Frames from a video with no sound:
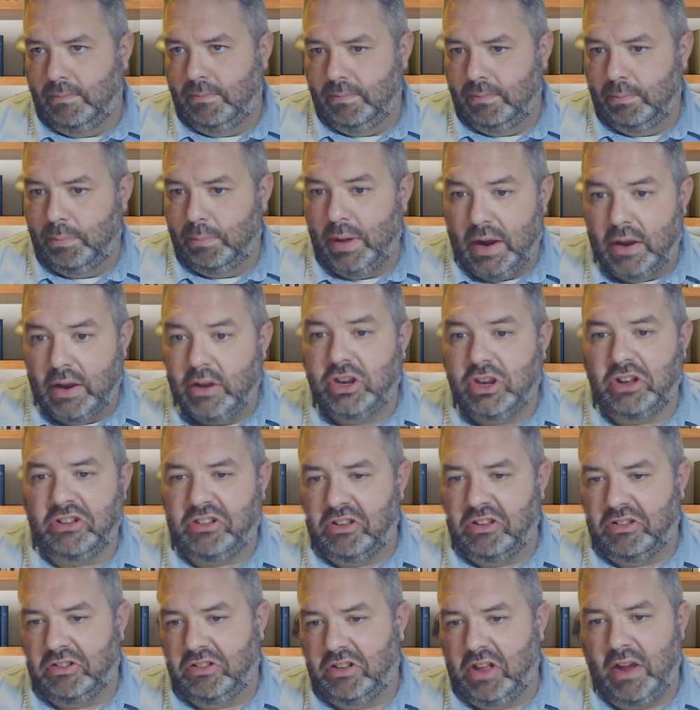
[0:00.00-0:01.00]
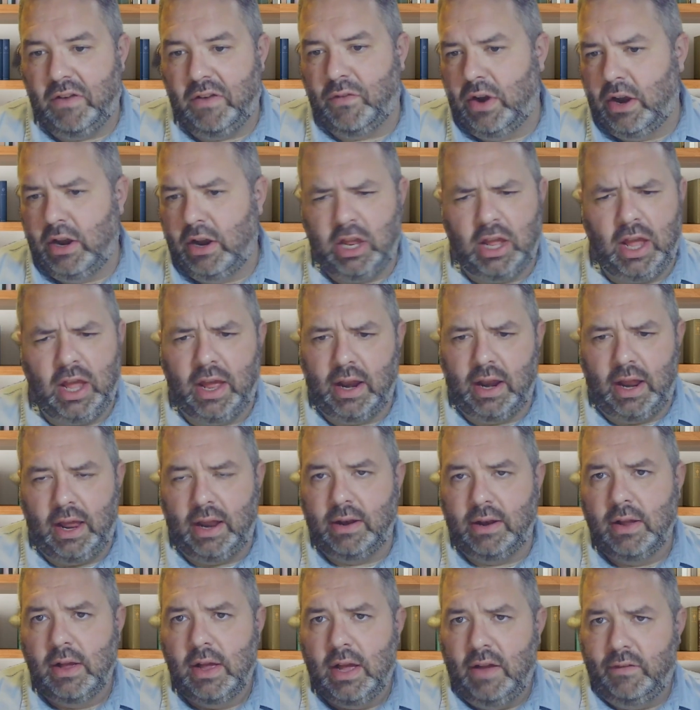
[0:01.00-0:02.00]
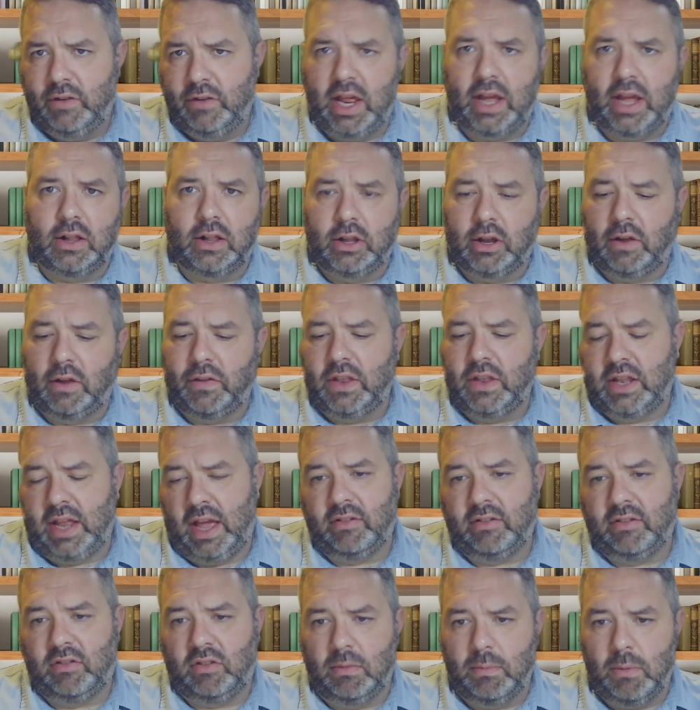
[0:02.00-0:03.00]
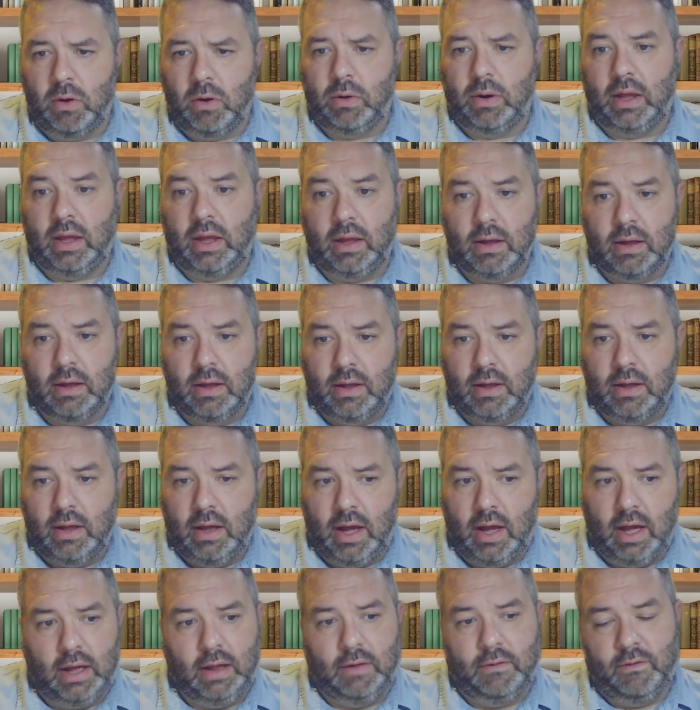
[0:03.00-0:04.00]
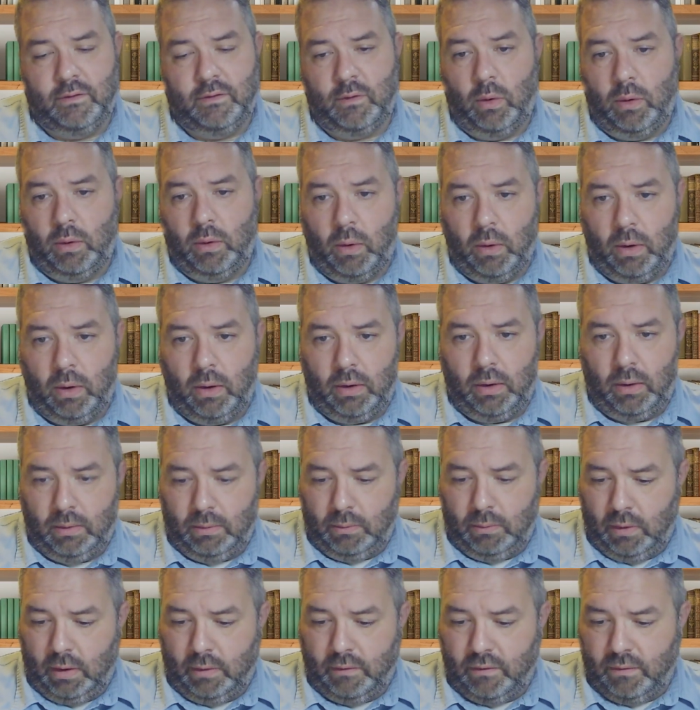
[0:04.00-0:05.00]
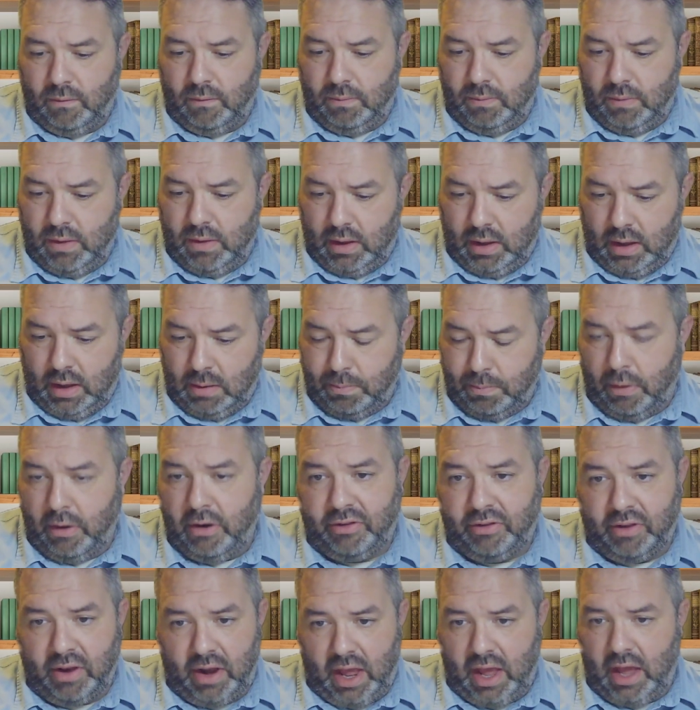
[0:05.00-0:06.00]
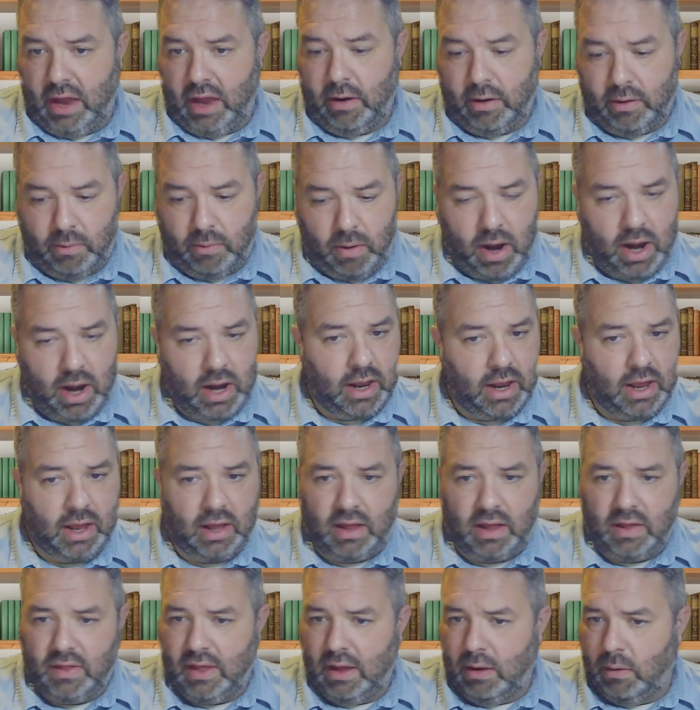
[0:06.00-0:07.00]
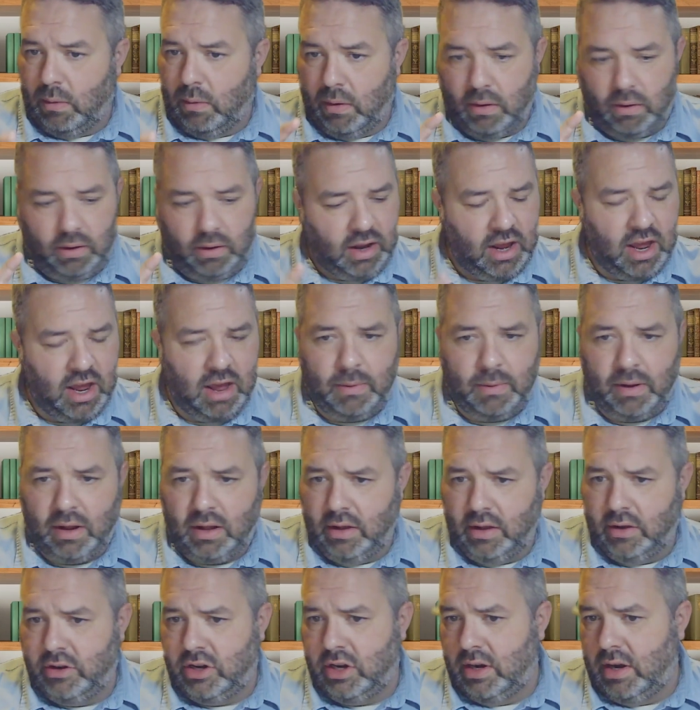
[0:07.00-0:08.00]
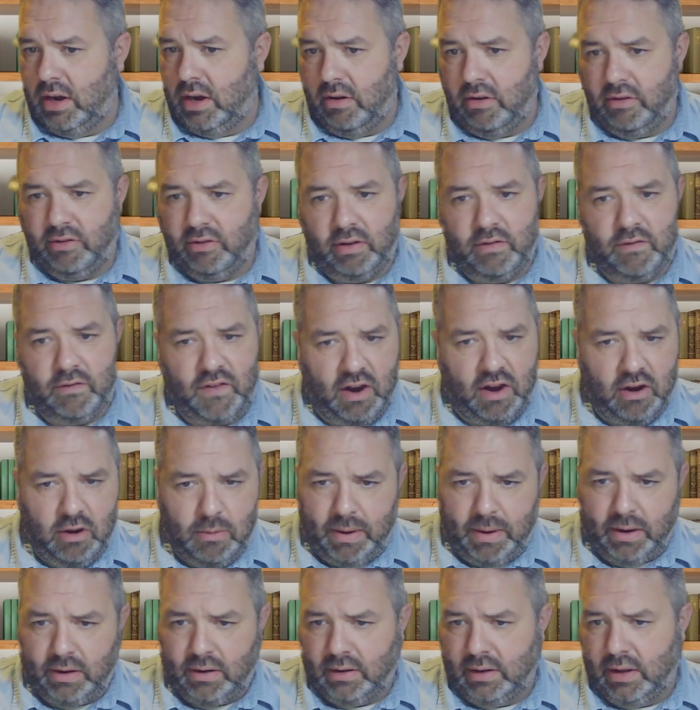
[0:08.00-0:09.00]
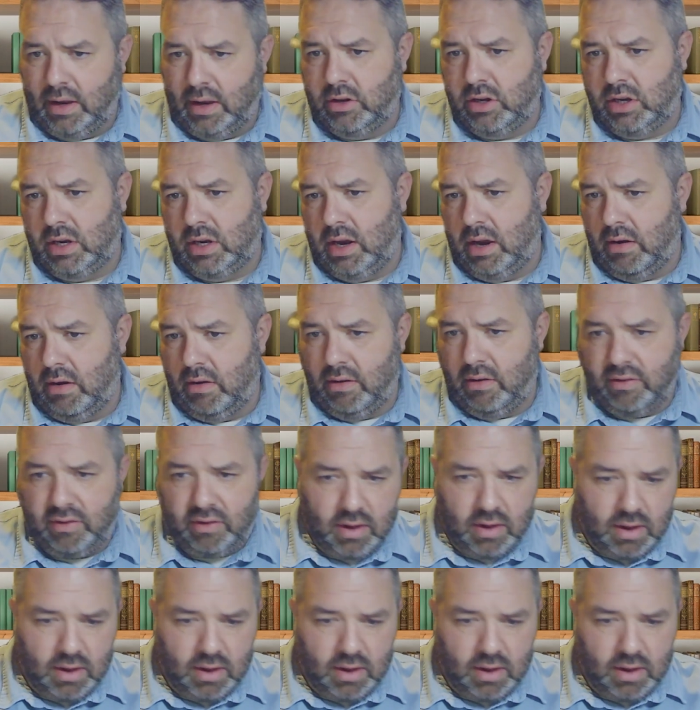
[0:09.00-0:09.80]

But it just is different. And if you take a look at the testimony, or in person and in writing, they were chemical engineers, environmental engineers.